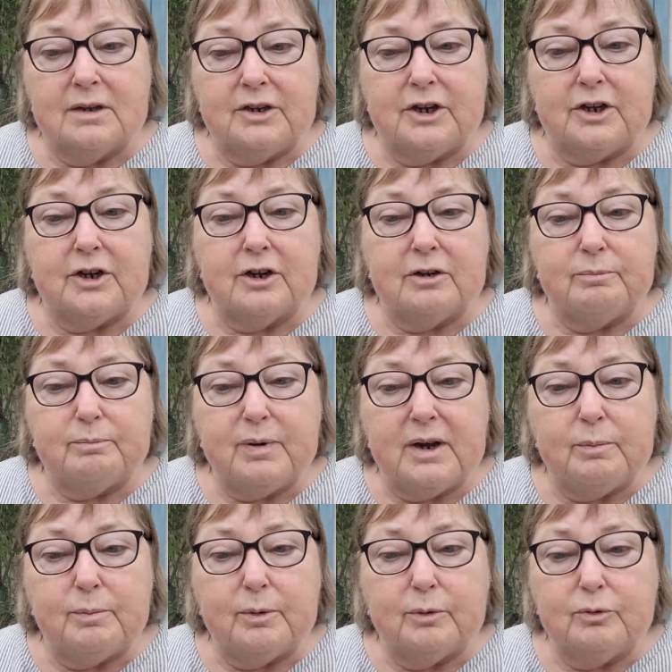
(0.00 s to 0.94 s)
You know,
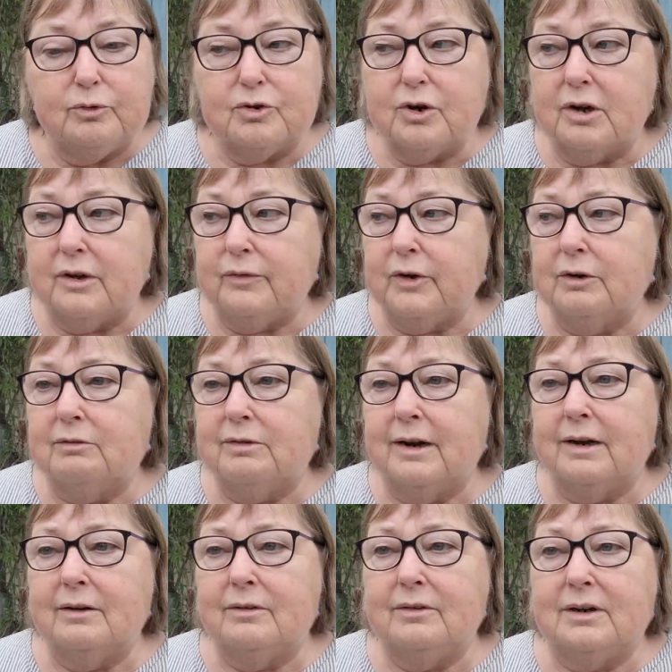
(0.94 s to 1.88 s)
people driving
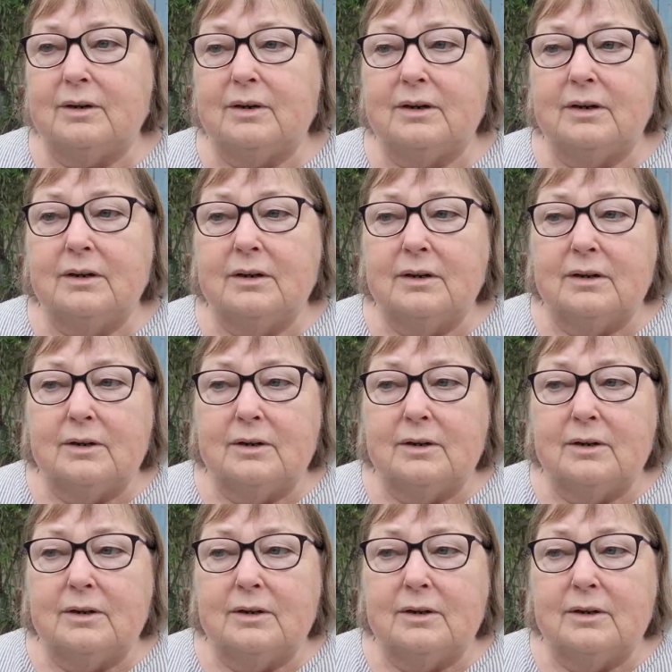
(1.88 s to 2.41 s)
around in